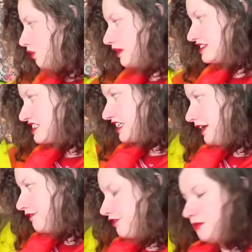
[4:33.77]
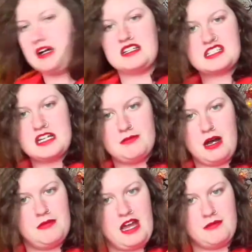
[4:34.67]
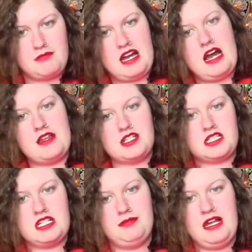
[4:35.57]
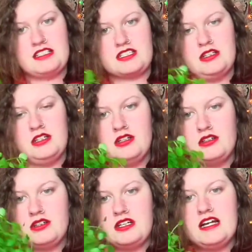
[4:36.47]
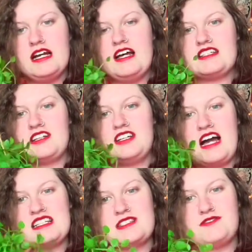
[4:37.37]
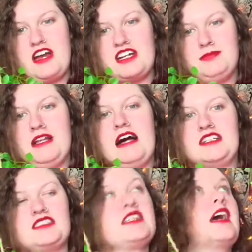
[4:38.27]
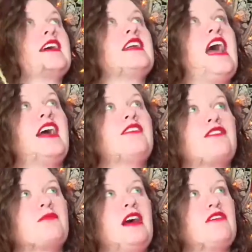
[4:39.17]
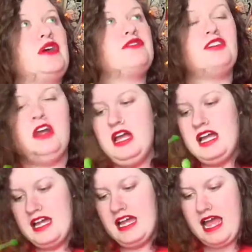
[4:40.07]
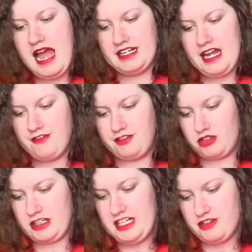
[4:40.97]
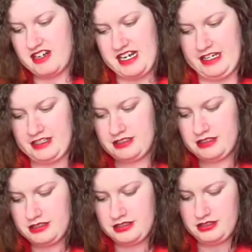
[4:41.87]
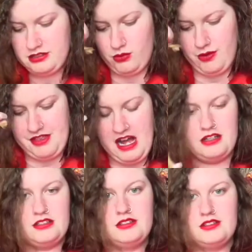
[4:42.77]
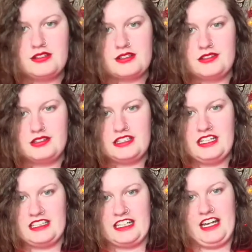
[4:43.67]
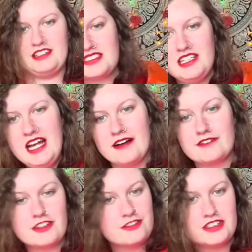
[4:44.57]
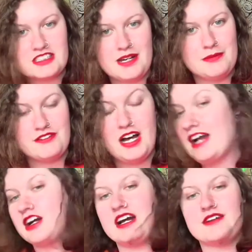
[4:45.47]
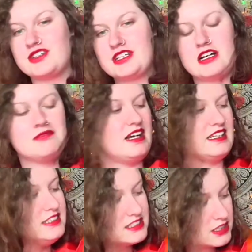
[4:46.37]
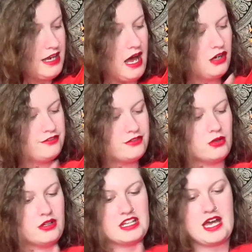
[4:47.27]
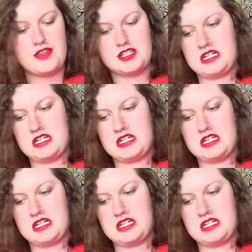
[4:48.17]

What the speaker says: once again from my stepmom and my other siblings, is a nice fake plant that I can hang from my roof and have greenery without killing it. So yeah, for the first time ever, I got everything on my list. Now for the other